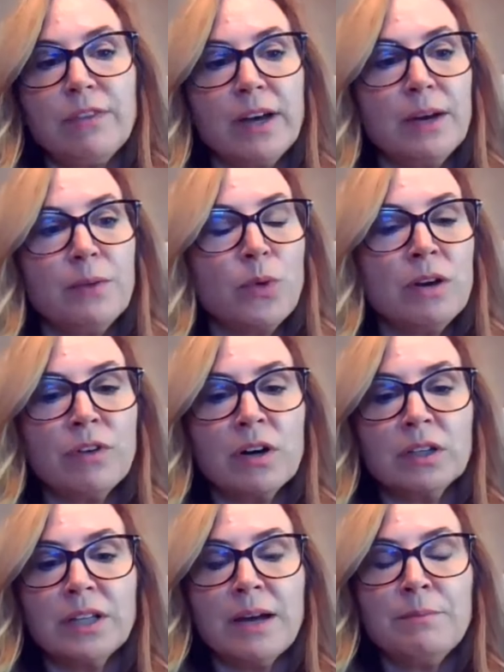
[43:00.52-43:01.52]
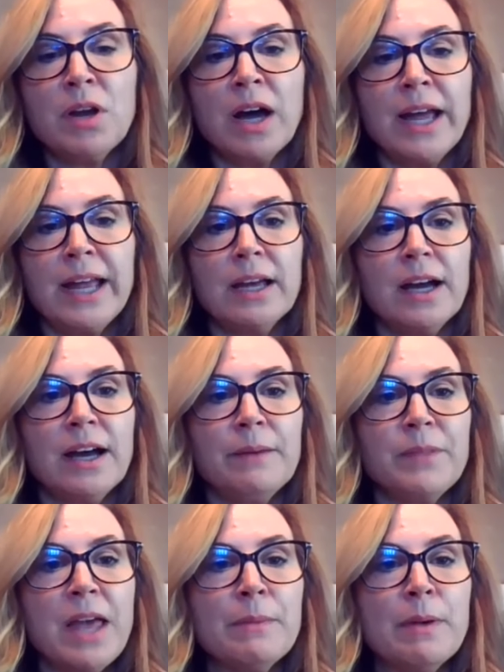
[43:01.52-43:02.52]
have one of our alumni,
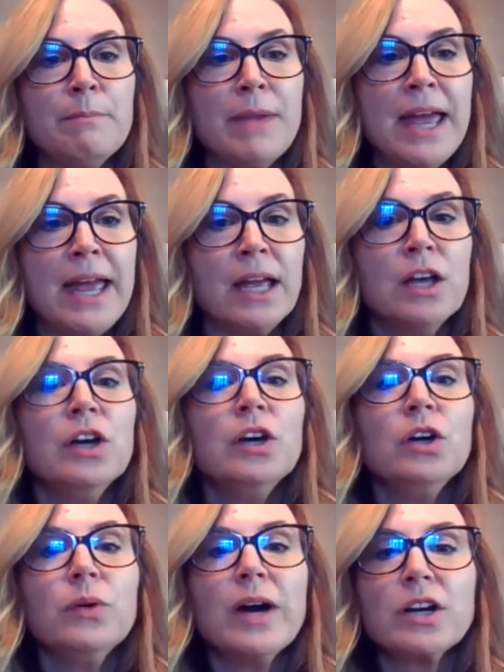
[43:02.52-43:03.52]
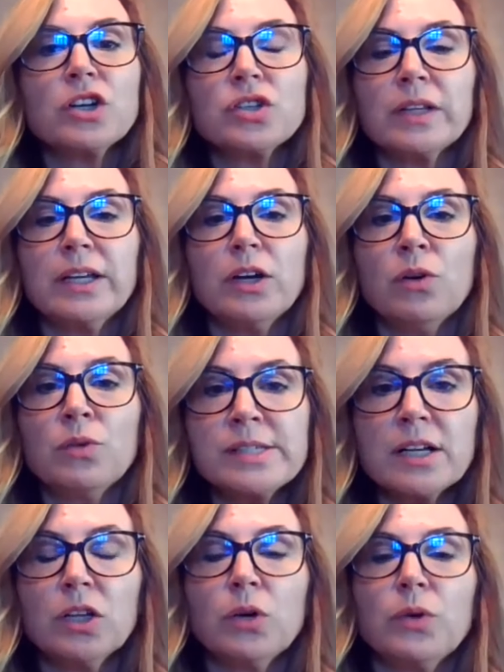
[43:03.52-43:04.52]
Emma May, who actually
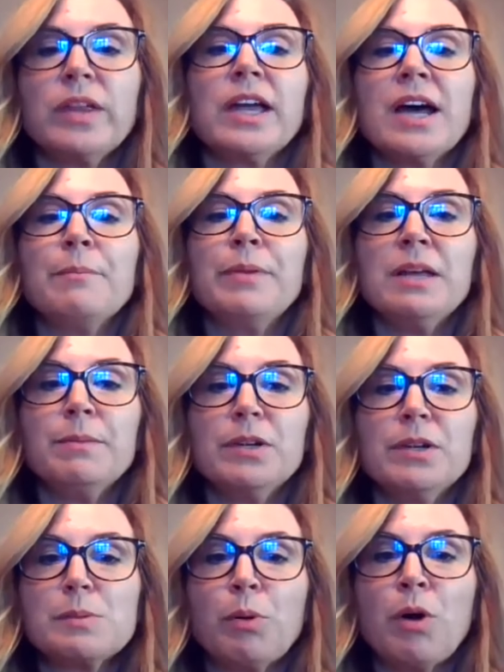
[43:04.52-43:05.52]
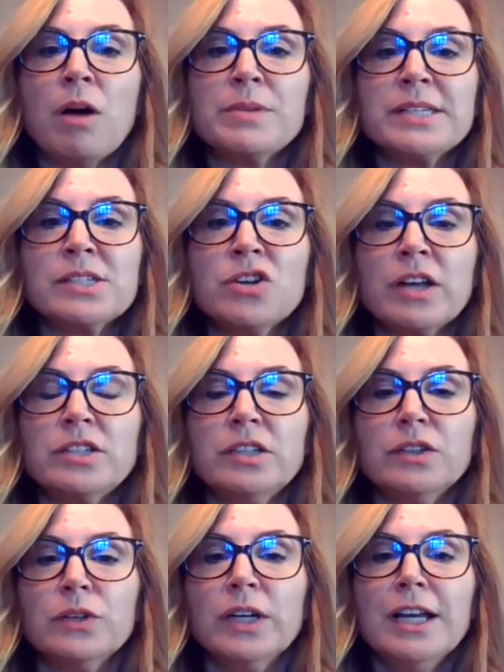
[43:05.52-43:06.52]
owns a clothing company, but has promised not
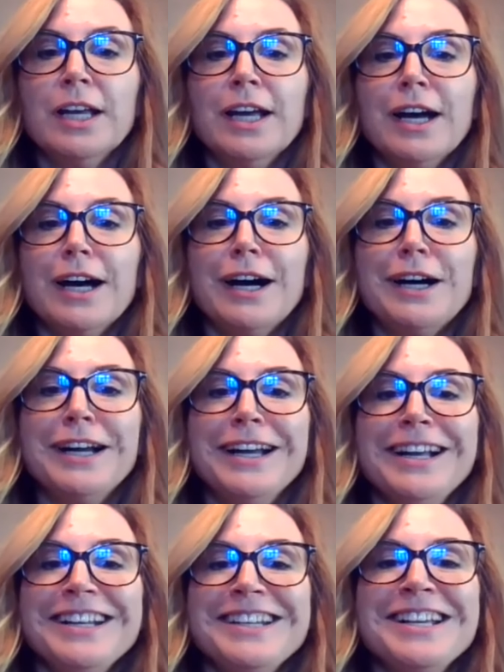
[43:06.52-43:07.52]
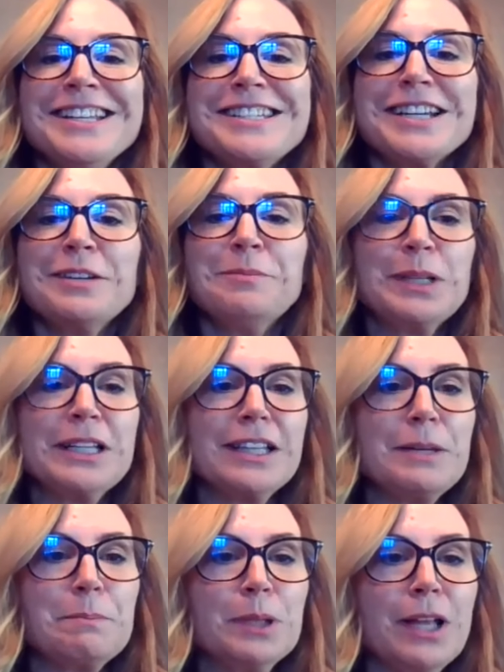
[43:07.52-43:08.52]
to to
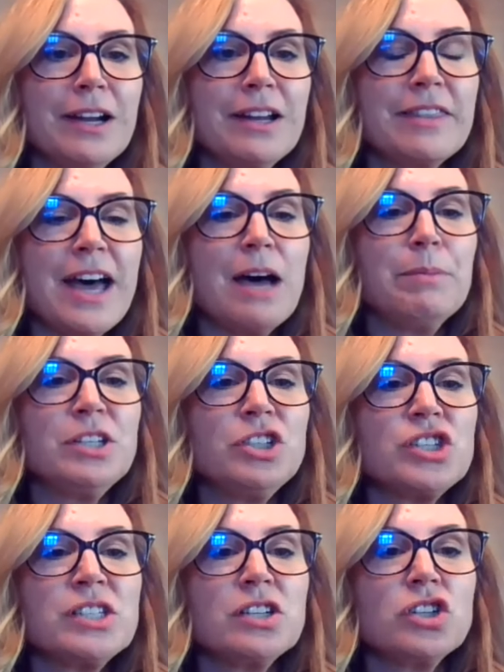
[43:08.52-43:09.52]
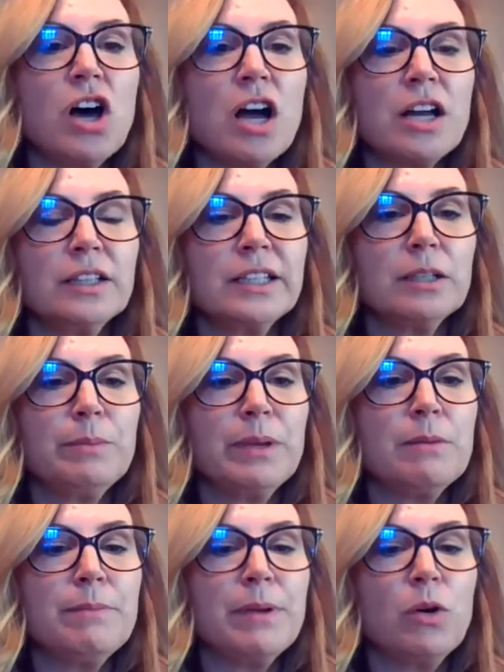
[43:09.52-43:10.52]
completely plug that, but just to talk a little
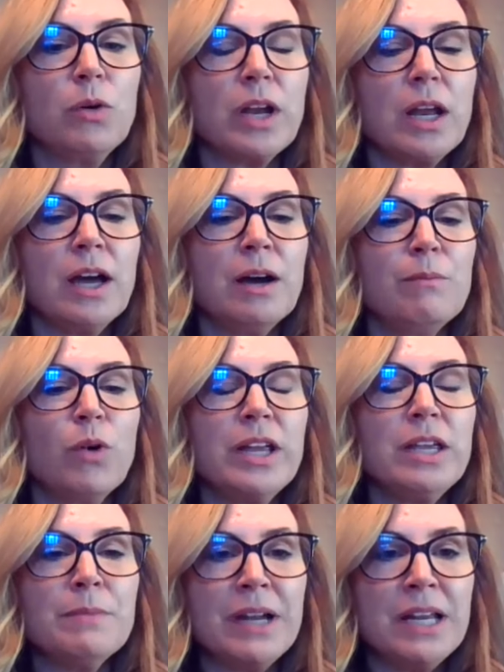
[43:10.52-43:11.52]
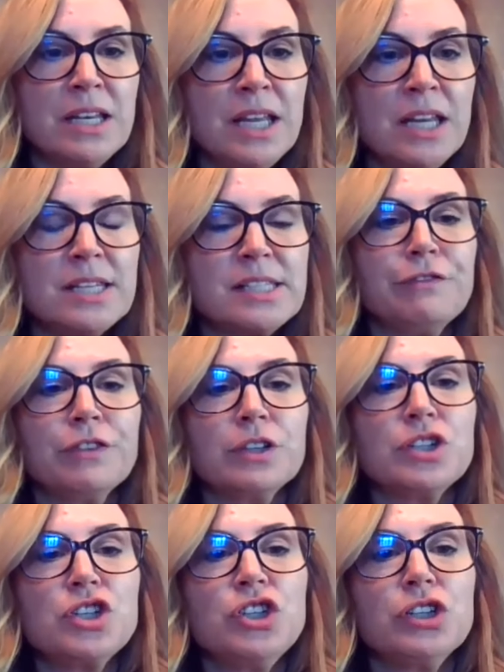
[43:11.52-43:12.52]
bit about what you might need as a
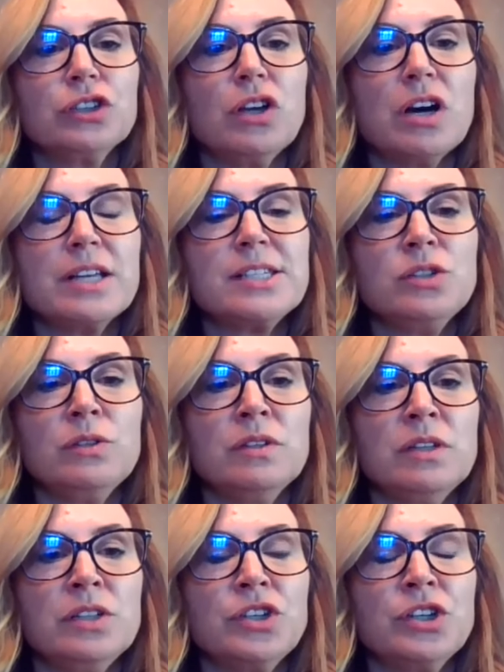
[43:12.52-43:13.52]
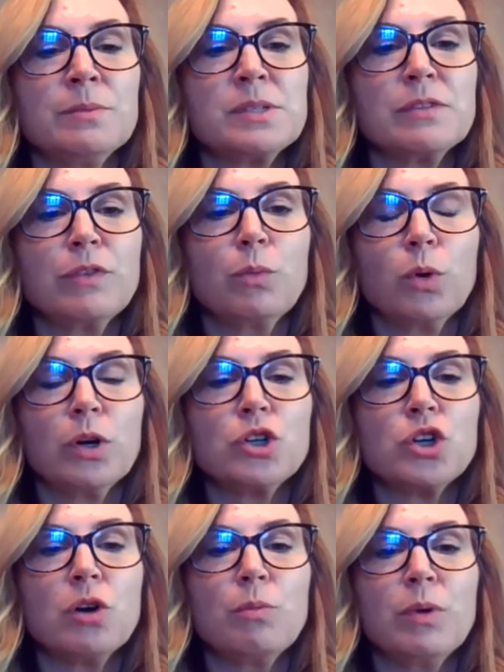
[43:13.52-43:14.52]
first-year law student in terms of a
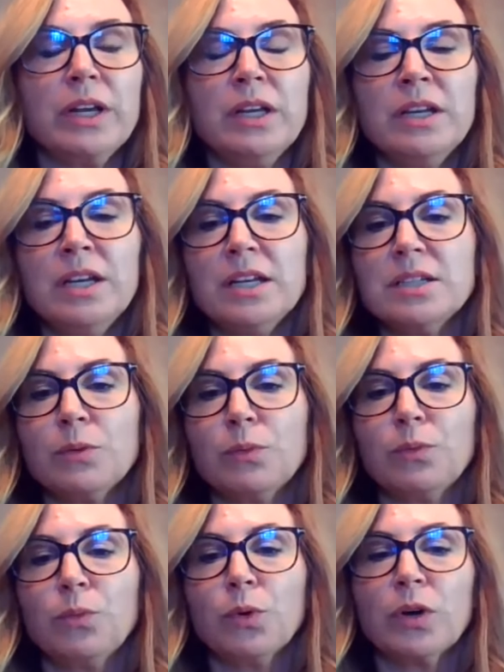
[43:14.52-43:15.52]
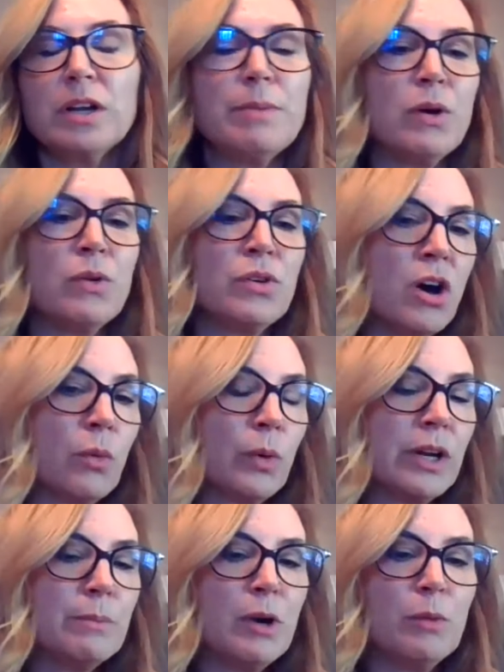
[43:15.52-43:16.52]
wardrobe, what you need to worry about and not
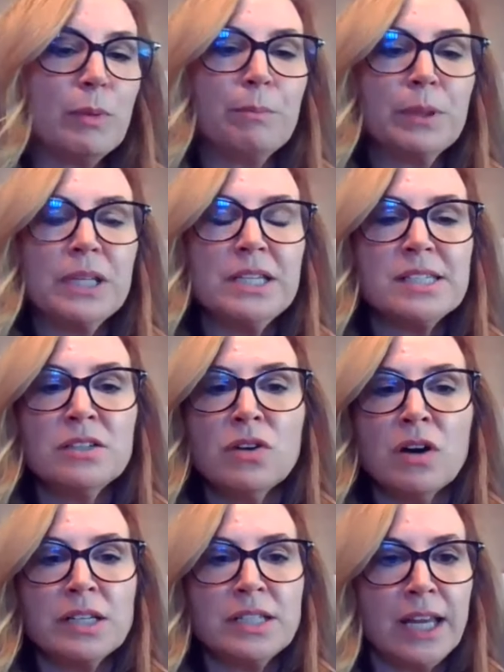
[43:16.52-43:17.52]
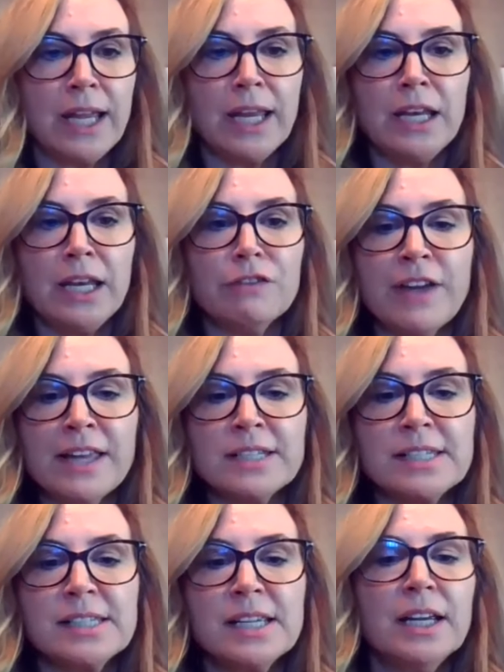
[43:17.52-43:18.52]
worry about. But please do not take any
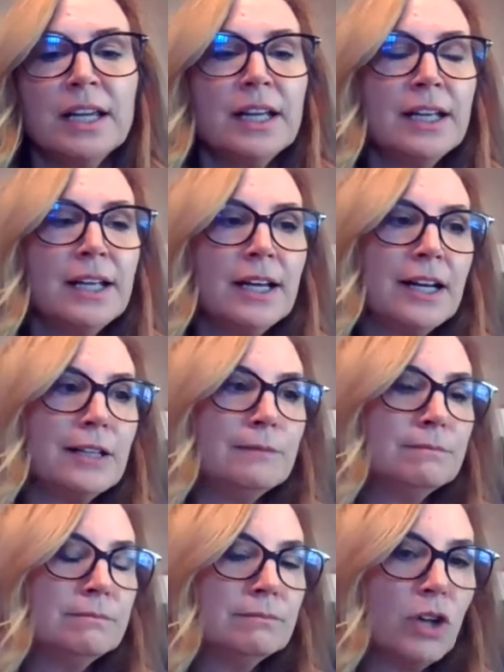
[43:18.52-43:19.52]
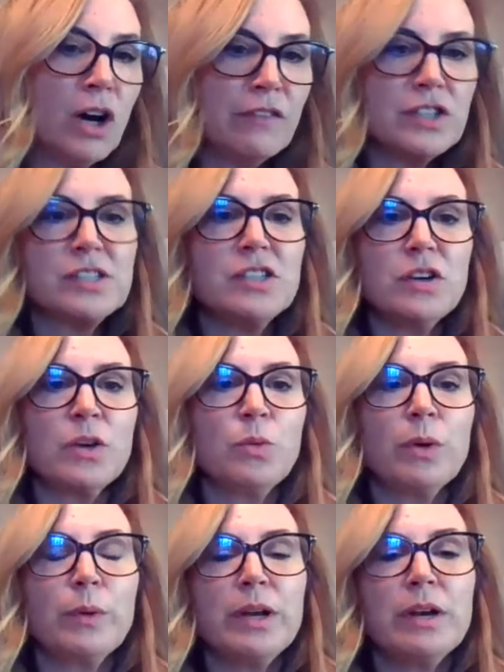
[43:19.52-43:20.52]
offense. Obviously, you
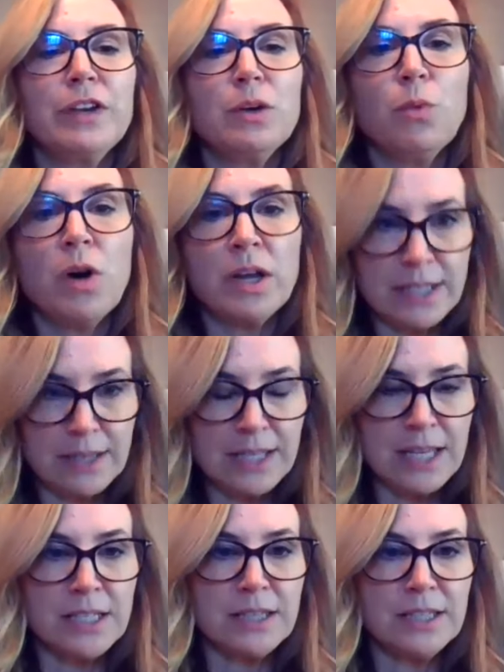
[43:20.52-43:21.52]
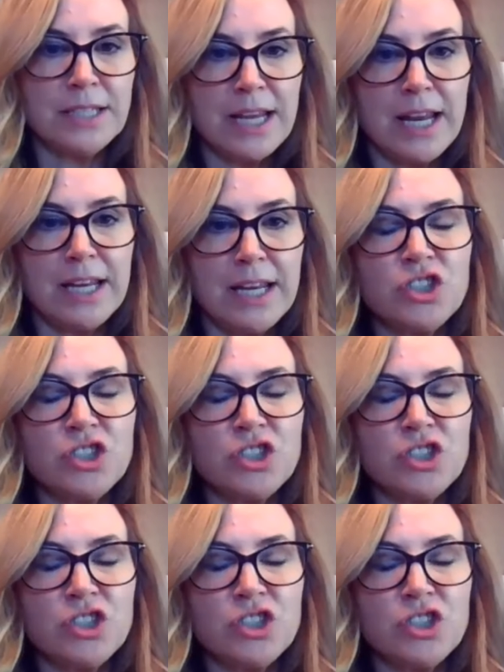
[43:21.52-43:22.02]
can wear whatever you want at the end of the day.